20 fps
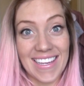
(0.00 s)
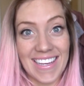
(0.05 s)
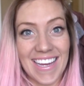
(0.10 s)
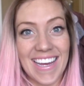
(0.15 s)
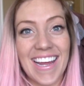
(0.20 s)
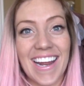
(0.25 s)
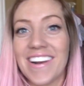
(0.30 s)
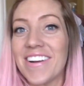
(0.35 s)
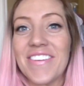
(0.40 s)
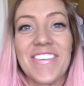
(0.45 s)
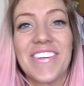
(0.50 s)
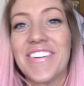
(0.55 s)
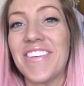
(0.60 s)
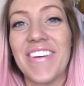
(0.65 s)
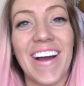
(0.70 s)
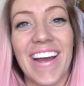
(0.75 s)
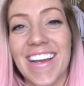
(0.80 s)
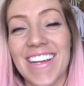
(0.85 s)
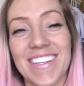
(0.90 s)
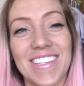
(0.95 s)
I don't know
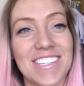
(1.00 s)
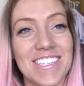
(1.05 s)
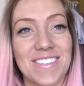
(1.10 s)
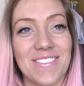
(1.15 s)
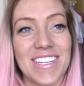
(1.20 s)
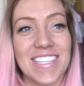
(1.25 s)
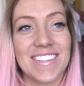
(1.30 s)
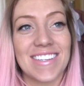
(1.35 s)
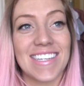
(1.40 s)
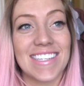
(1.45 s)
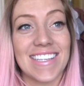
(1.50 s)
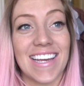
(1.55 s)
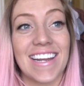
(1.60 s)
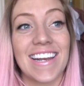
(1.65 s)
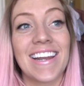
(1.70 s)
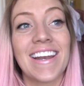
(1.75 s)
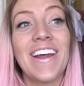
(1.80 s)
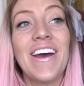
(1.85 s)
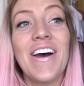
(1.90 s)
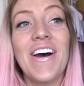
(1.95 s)
why, it just makes me
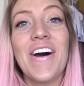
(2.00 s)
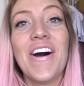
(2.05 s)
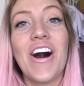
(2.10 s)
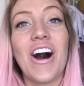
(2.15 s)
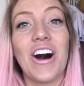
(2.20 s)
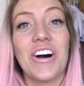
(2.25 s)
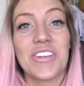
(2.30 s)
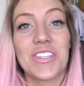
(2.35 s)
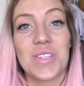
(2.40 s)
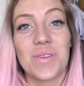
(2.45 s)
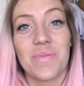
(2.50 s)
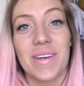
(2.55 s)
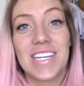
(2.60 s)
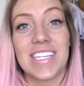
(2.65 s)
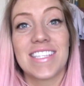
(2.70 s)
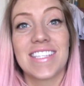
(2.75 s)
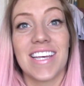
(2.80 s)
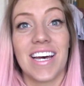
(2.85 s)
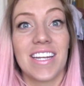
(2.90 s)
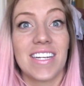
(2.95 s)
excited. Also, my
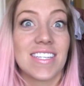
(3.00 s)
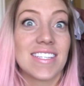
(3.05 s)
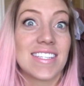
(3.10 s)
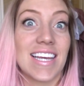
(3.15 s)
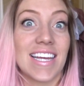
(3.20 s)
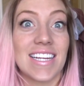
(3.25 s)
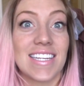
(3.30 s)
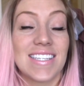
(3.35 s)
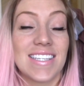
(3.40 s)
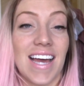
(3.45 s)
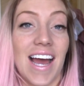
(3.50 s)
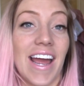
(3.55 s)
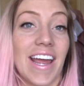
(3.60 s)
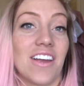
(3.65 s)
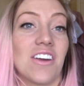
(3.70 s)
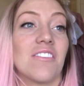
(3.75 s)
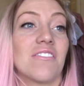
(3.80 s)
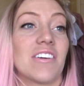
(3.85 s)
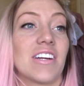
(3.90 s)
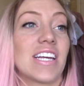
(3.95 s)
son is like dying
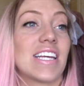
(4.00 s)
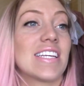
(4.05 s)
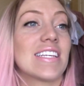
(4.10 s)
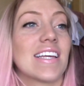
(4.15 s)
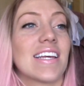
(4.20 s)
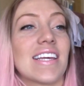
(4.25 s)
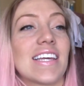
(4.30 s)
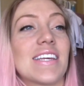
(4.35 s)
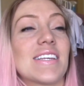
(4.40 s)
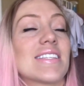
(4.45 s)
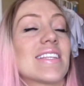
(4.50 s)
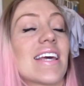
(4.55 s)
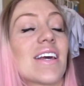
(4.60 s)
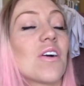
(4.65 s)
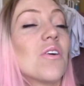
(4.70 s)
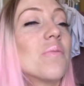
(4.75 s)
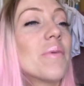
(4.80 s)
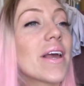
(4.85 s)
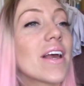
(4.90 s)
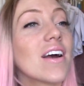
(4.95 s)
over it. He's like,
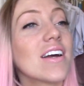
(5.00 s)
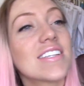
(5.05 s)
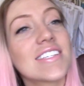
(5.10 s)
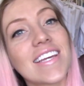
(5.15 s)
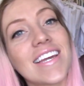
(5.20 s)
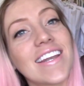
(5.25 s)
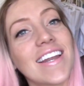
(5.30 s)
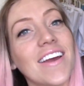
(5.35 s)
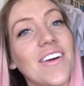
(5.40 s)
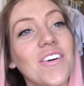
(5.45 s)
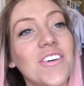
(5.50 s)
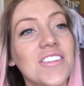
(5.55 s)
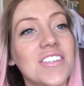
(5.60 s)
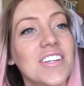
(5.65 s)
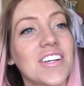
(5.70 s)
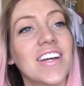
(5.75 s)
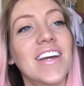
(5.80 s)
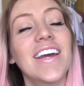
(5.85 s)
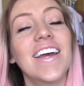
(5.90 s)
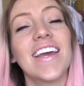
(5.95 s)
oh my gosh, can I hold
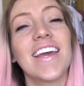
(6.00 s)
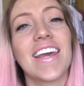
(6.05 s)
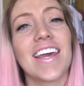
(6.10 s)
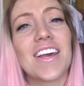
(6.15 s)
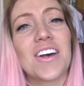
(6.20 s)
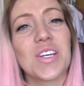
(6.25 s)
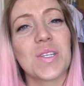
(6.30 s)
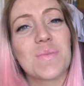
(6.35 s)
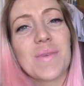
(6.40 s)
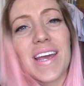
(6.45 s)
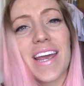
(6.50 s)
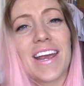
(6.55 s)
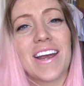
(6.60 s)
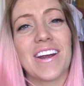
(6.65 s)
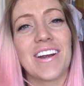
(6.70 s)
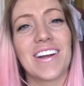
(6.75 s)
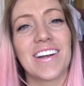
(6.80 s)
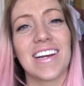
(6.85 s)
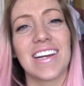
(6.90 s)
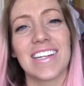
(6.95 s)
your, he calls my
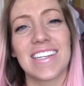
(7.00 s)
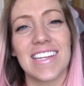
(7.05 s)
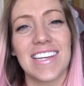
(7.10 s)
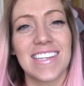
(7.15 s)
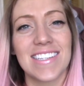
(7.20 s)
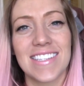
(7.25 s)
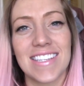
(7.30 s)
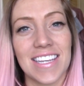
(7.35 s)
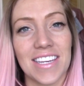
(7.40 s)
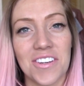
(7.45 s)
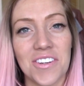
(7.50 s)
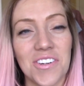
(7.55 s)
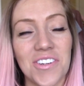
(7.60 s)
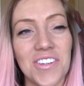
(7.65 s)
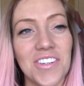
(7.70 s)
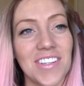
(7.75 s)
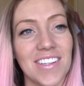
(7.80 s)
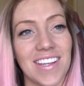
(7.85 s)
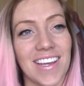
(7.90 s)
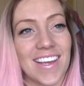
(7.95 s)
hair his
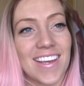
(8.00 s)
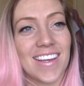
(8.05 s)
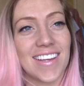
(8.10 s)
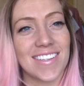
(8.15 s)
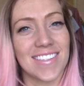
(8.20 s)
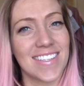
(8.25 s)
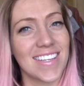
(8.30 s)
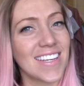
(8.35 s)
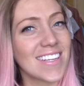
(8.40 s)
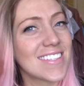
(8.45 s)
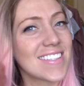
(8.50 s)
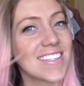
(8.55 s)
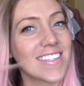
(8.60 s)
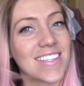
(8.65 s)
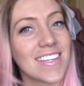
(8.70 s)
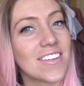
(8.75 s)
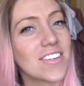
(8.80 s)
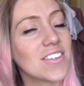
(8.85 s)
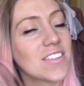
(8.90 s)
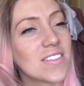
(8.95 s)
tickle, like because he likes to
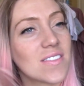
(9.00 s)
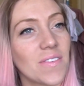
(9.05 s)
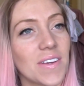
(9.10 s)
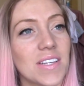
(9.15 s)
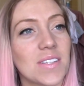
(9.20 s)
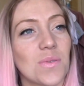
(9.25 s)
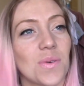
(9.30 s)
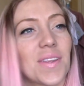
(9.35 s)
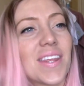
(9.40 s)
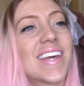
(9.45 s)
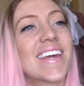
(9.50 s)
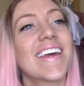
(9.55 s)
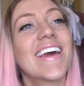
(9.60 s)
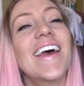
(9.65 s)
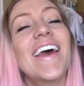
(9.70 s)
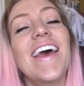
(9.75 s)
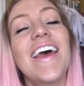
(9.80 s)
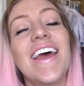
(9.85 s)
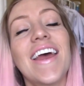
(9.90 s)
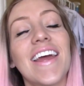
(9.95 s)
tickle his face with it. And
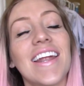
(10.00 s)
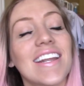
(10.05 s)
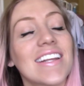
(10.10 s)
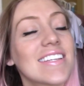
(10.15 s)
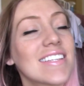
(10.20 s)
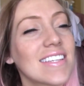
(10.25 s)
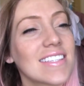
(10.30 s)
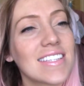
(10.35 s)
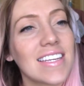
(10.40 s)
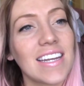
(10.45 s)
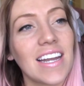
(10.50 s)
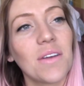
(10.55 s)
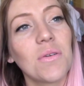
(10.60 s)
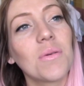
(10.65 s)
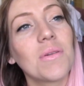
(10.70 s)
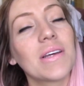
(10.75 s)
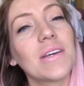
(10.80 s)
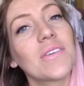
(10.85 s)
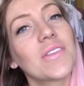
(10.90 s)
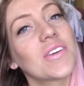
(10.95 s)
he says, can I
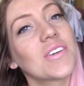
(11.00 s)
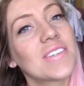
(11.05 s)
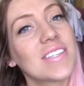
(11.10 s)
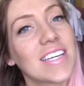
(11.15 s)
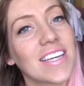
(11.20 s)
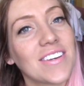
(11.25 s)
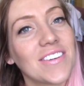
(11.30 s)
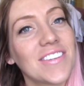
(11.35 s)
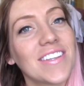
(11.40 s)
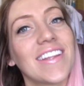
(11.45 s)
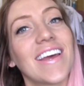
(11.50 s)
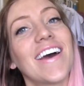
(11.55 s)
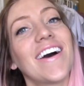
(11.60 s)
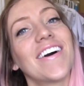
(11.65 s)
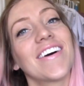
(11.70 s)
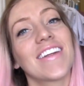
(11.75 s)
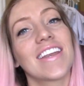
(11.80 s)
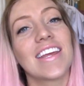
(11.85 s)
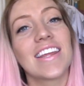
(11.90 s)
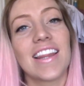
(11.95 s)
play with your tickle now?
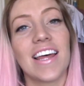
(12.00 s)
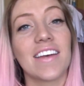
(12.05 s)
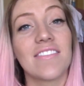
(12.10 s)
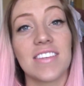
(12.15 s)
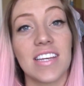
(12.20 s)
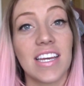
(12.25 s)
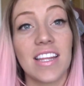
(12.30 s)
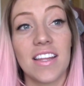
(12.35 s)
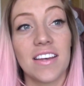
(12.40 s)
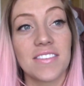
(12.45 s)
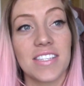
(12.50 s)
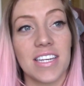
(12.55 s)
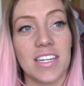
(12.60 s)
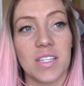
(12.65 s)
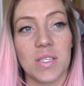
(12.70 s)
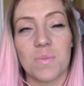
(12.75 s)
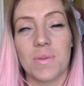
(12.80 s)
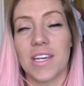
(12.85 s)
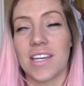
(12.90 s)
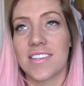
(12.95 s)
And he loves that
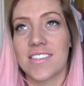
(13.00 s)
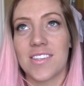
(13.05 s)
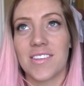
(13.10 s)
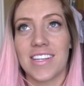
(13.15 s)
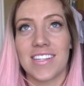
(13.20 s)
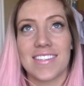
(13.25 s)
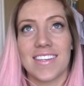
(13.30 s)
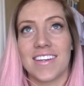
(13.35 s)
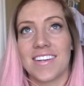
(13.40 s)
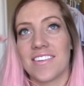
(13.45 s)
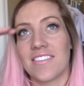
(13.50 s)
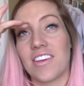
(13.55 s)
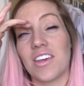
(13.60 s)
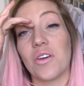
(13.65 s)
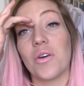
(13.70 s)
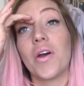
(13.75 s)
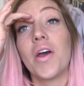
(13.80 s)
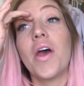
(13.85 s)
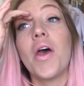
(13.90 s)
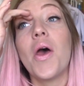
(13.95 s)
it's pink, so that's kind of cute.